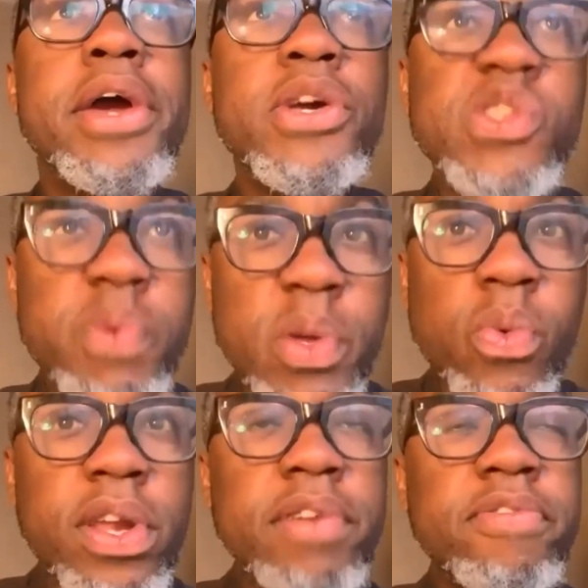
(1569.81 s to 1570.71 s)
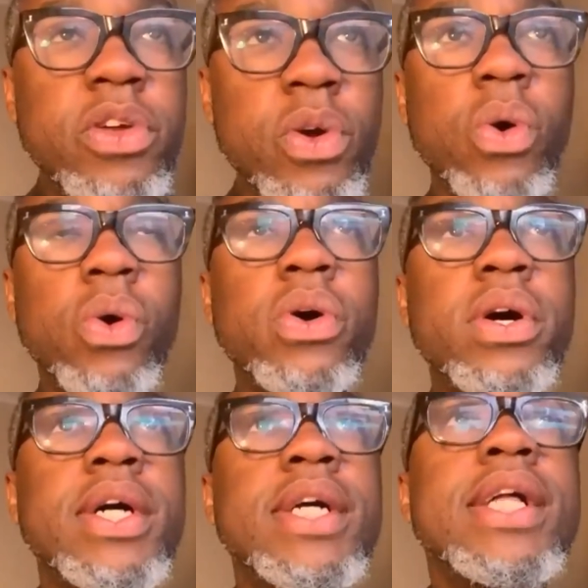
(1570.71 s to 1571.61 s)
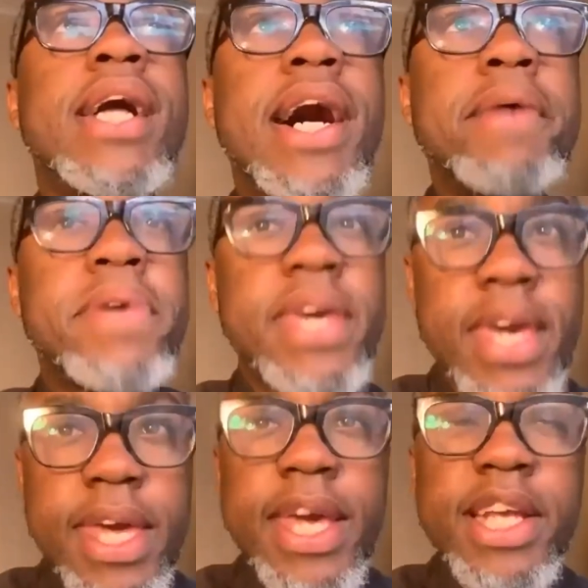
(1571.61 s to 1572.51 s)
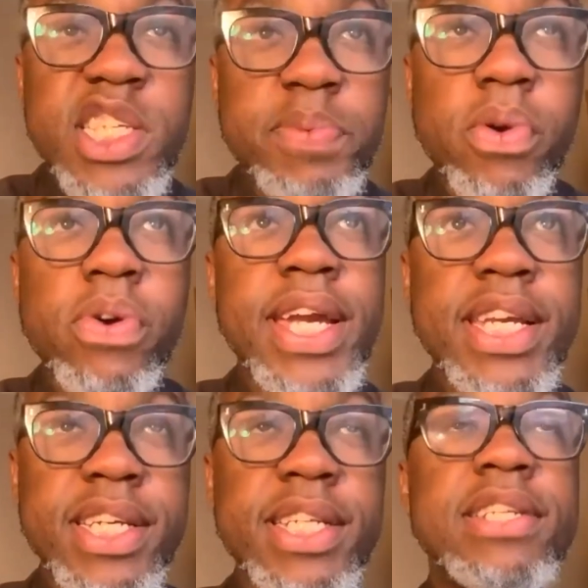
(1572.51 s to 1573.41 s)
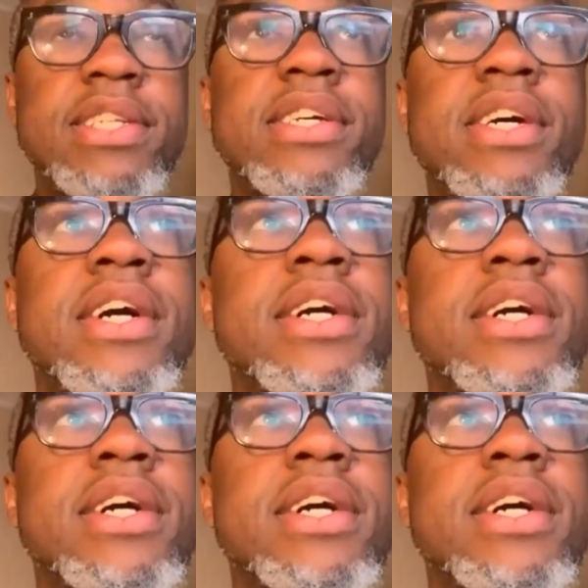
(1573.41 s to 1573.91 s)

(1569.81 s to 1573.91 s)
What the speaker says: who's been one of your key inspirations?